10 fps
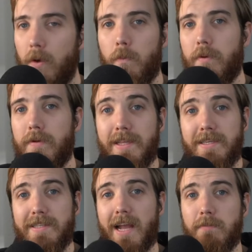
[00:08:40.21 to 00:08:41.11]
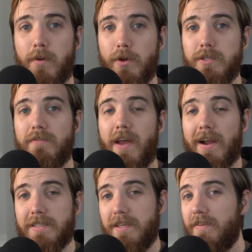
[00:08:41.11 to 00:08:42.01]
We really stacked most of our
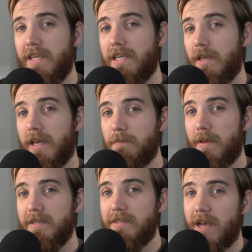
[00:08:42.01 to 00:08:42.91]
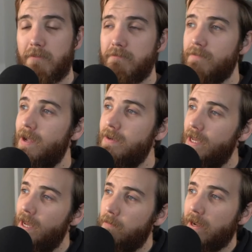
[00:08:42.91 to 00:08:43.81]
activity expenses up front
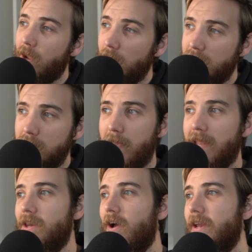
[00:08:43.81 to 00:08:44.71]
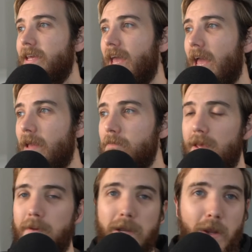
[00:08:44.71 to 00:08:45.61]
by going to the Man United game,
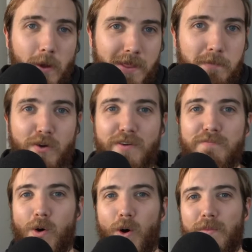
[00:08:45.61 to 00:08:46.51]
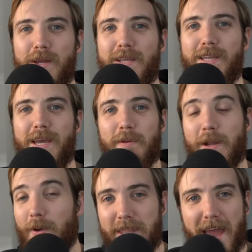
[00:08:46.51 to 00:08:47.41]
by going to the Book of Mormon, by
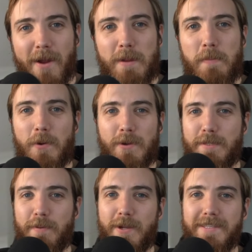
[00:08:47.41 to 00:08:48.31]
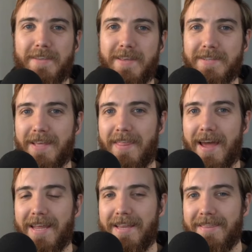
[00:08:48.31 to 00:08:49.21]
going to the Harry Potter experience and things like
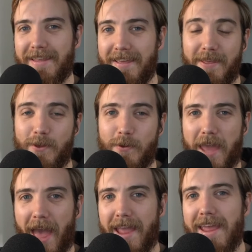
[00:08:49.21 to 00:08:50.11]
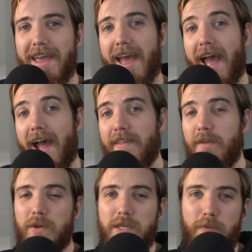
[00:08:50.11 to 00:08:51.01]
that in the UK. And
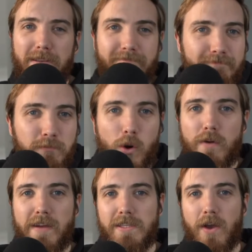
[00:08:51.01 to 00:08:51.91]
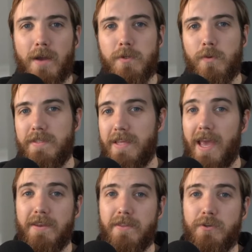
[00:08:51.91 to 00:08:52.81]
then we spent more of our time towards the
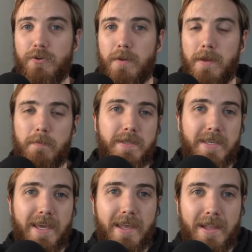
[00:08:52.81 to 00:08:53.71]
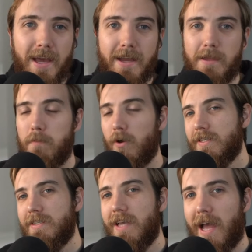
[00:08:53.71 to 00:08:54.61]
end of the trip, in particular in
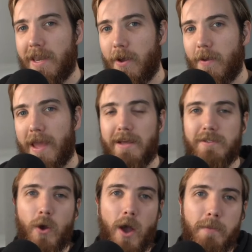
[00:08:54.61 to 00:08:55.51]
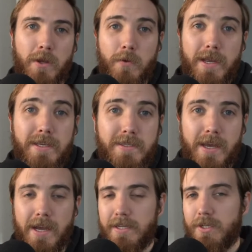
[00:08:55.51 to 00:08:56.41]
Positano and our time in Greece,
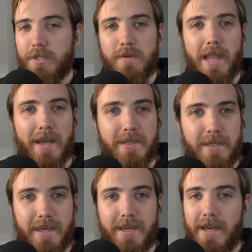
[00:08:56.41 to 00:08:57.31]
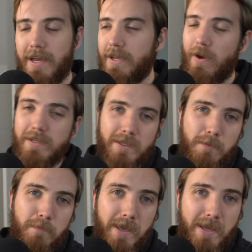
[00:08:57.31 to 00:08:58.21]
just relaxing, going to
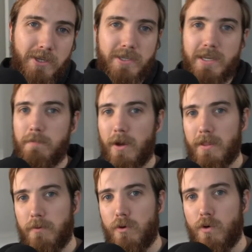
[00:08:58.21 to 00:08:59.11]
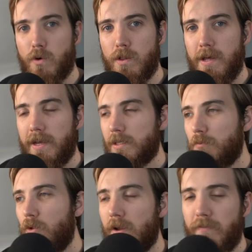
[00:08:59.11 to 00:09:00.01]
the beach, sitting by the pool,
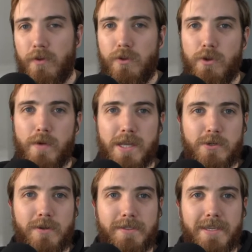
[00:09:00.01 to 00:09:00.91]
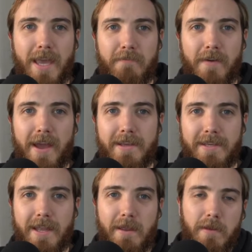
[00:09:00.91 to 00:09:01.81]
exploring a few new restaurants and cafes,
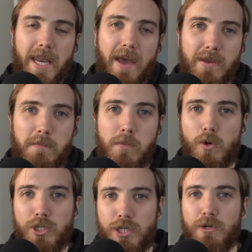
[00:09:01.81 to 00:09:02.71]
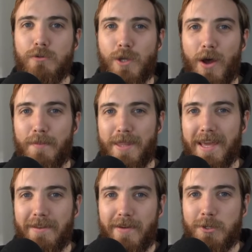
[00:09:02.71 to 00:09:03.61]
and having more chilled time at the
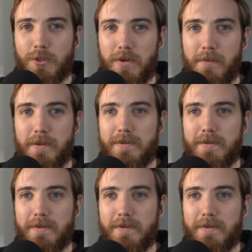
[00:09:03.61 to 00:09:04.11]
end of our trip.